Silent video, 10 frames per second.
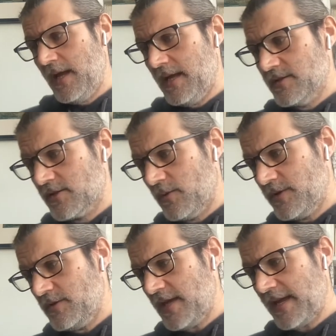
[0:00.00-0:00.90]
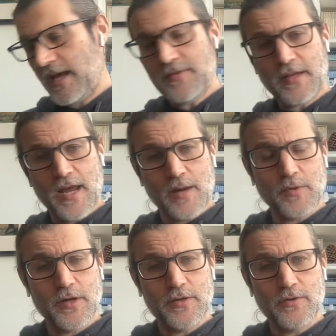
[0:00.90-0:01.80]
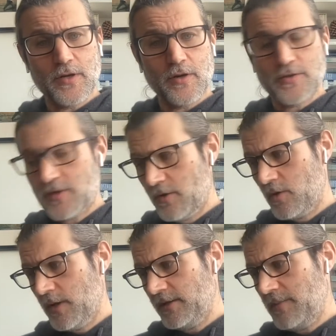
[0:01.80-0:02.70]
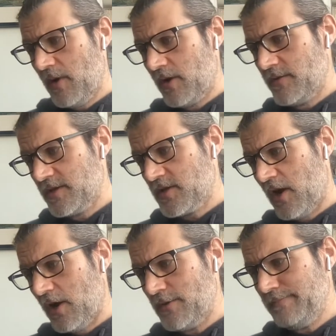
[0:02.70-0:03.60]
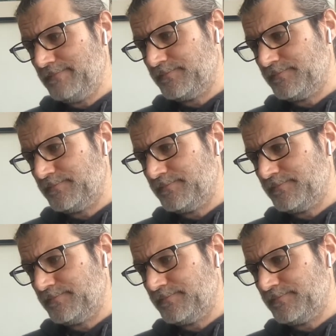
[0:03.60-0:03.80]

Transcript: and so when you take out the camera, you can also quickly borrow this card,